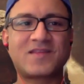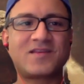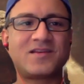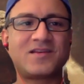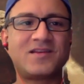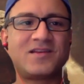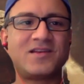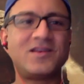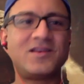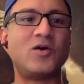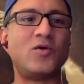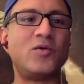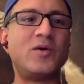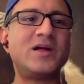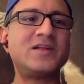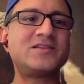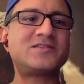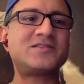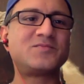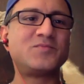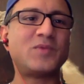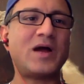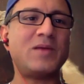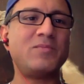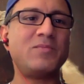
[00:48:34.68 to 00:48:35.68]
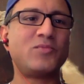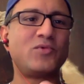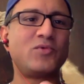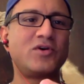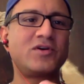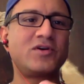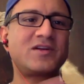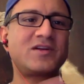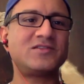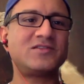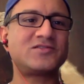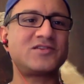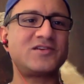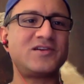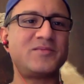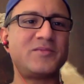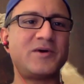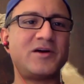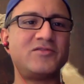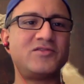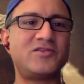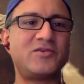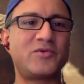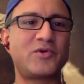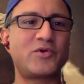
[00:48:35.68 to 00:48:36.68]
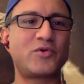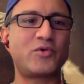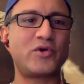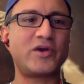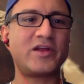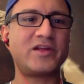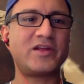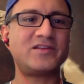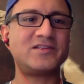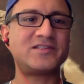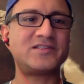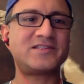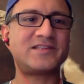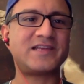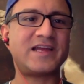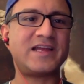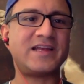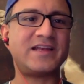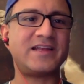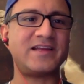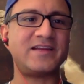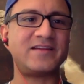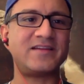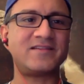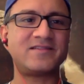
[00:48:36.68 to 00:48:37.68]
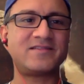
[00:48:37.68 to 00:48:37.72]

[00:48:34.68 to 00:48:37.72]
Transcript: no, I'm more concerned about the recording just ending.